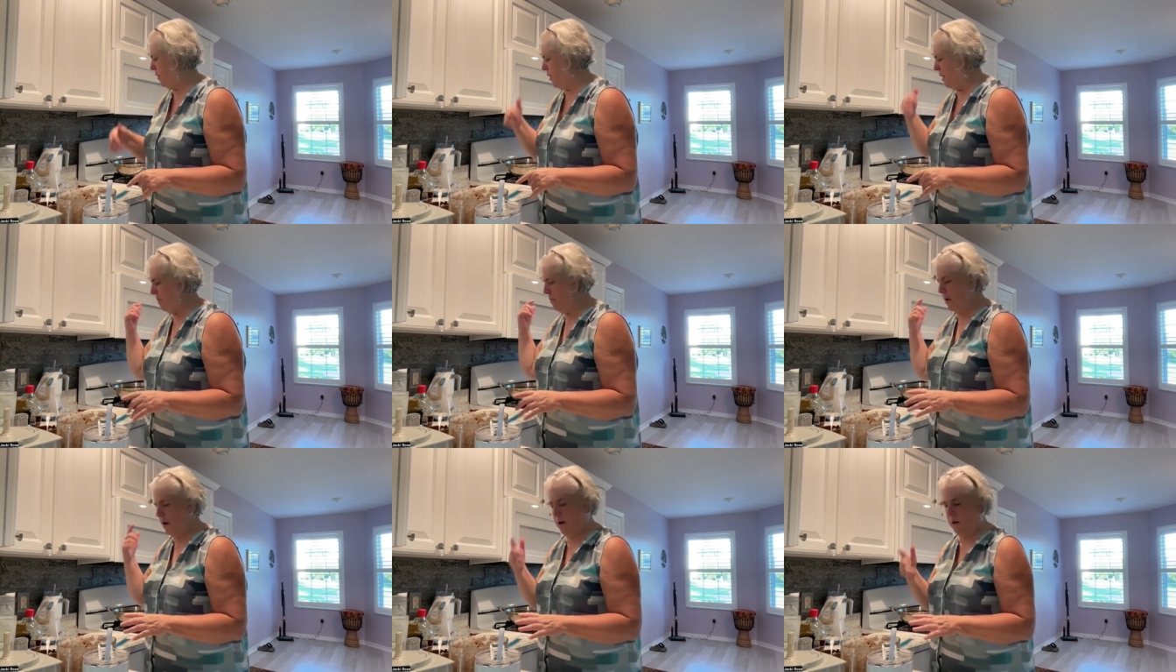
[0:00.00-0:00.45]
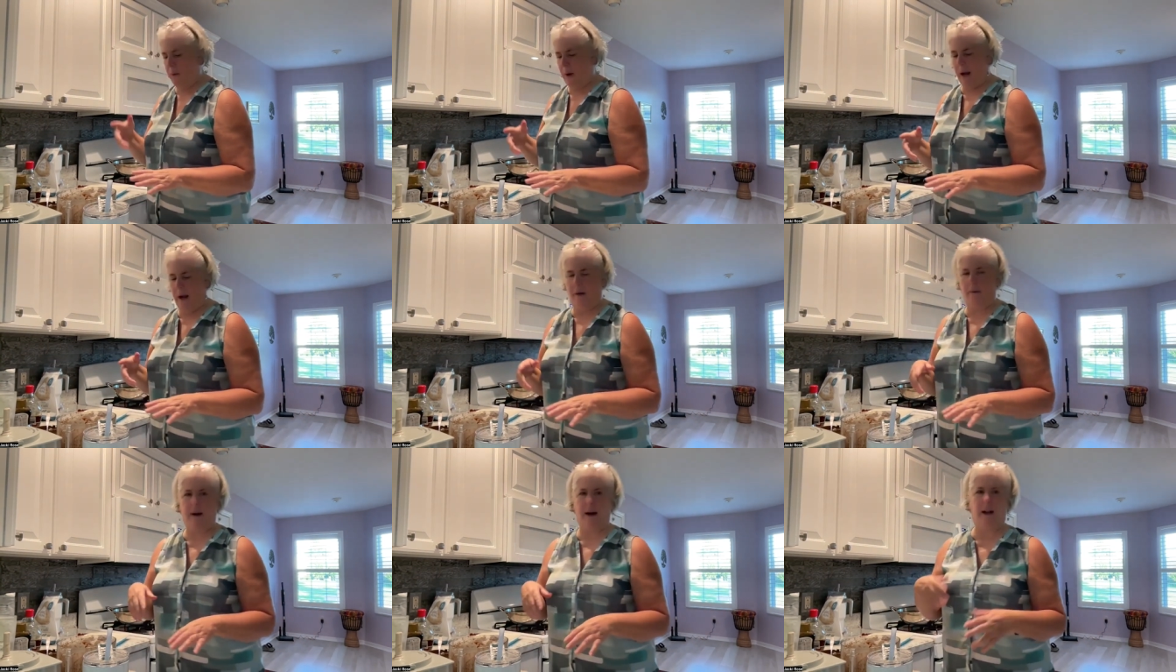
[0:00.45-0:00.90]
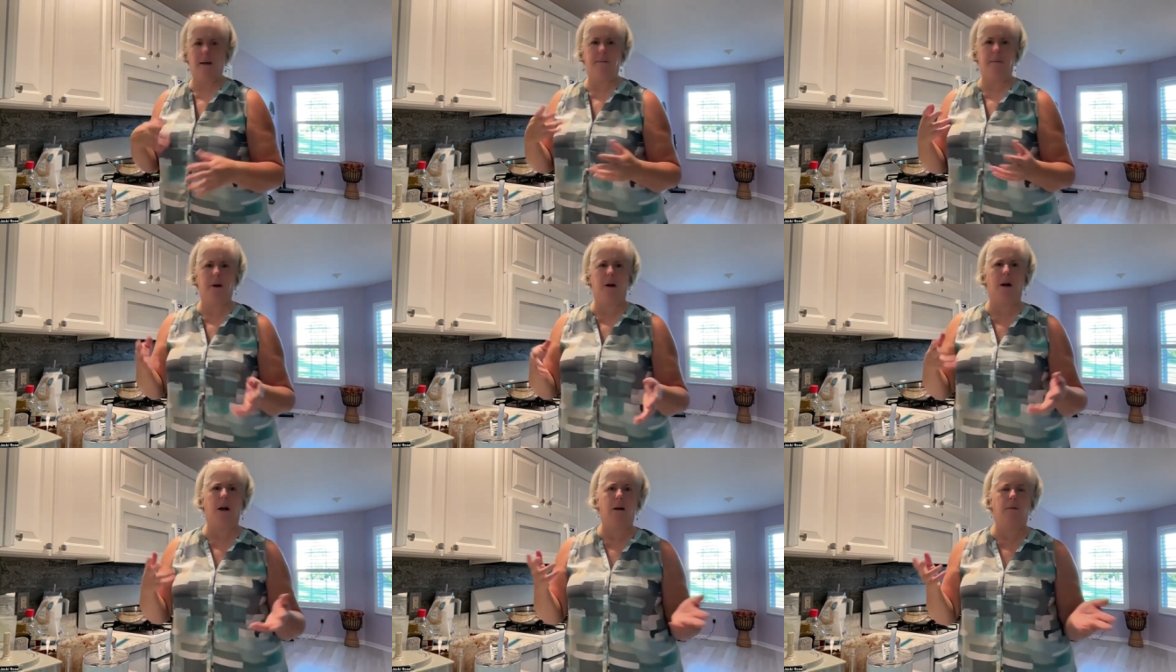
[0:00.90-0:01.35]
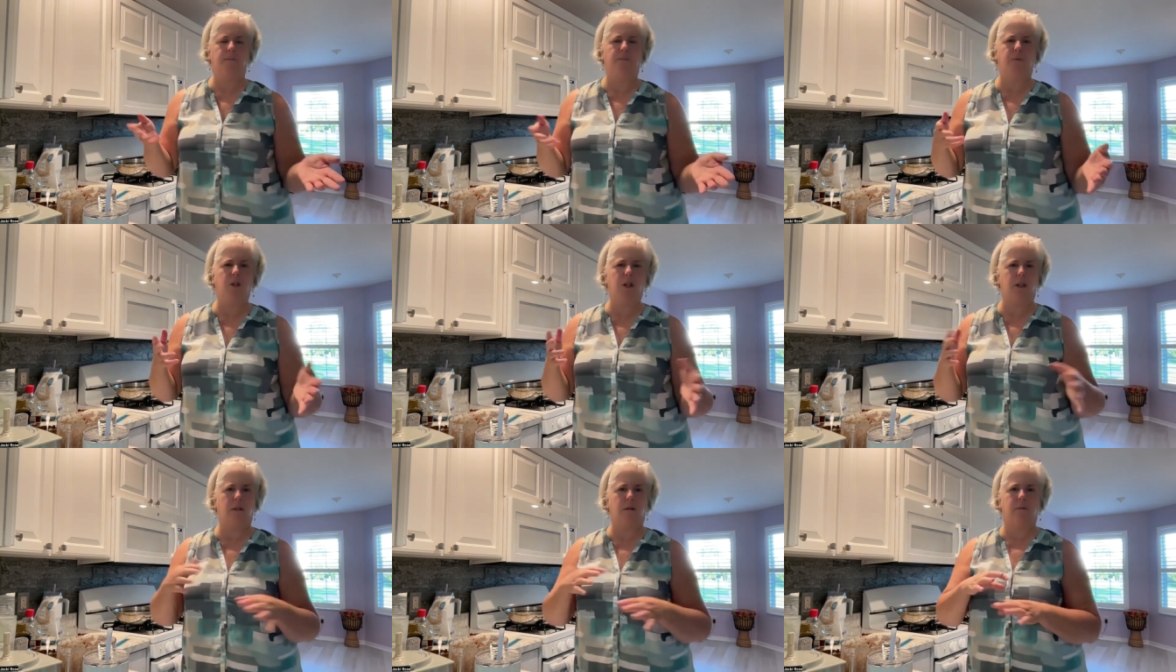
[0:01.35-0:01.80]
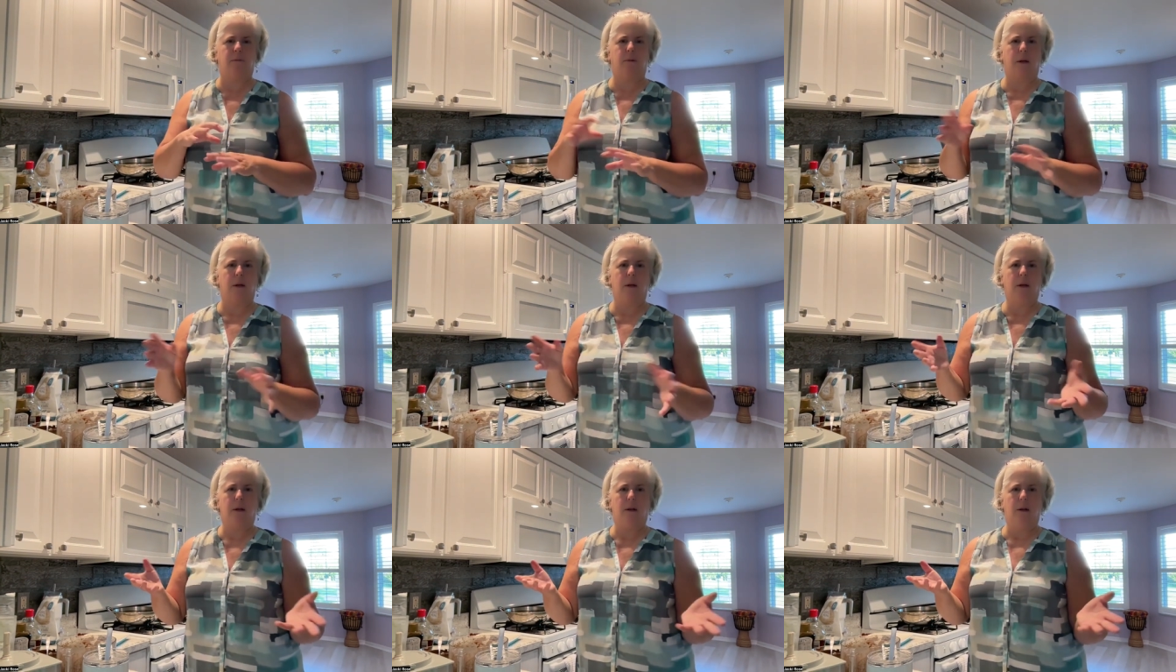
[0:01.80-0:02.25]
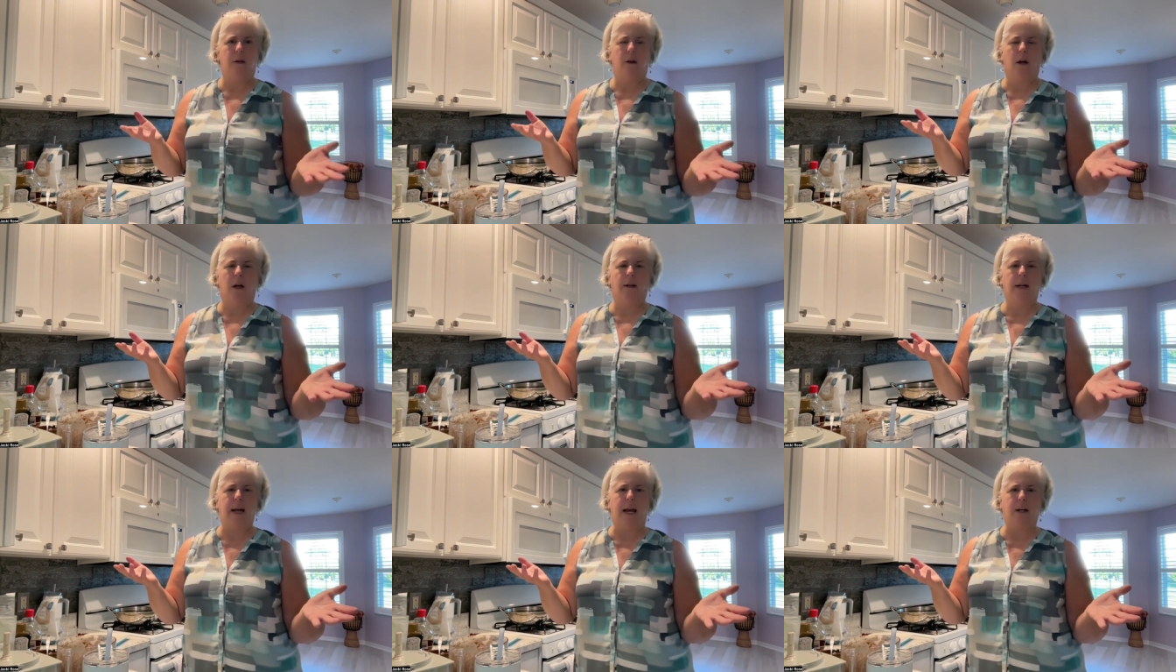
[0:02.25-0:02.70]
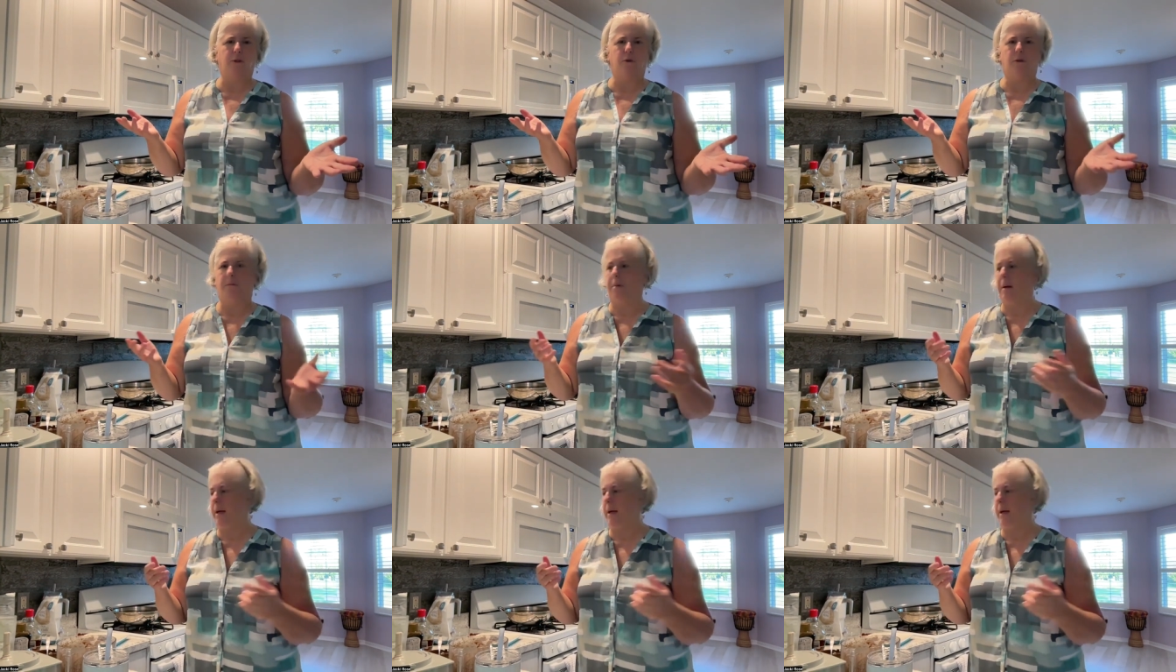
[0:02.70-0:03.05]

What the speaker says: Oh, I put it away already, but all natural